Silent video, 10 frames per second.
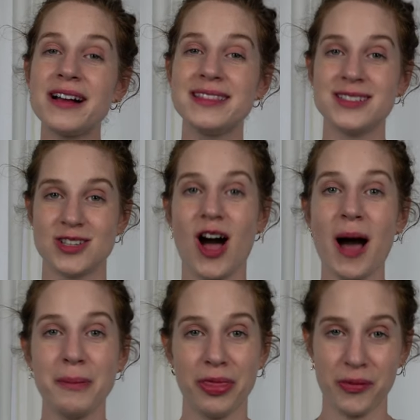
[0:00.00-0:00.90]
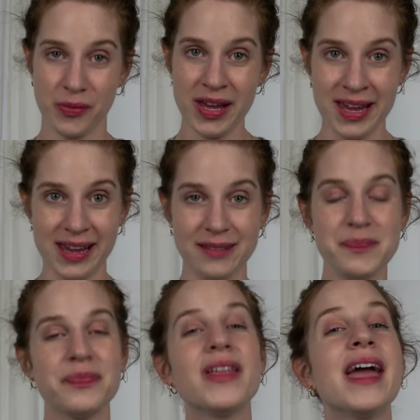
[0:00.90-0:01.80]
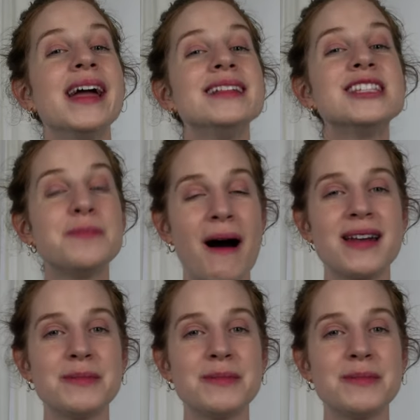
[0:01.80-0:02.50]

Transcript: at the top three. In spot